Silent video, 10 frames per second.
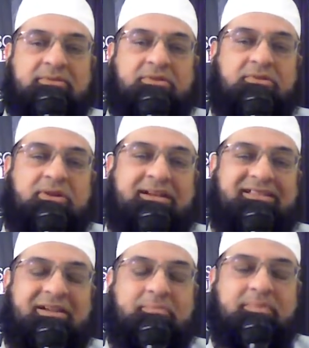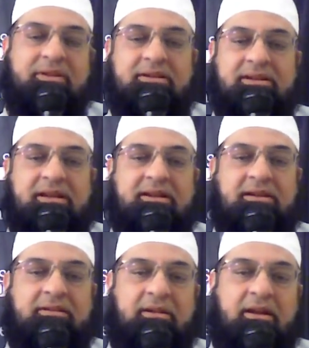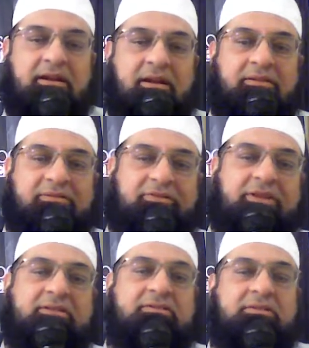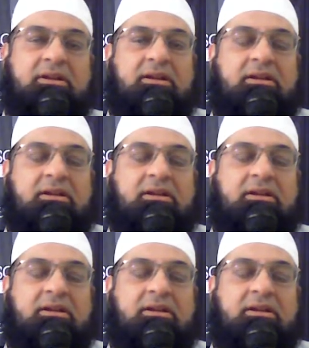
to accept me again and feel.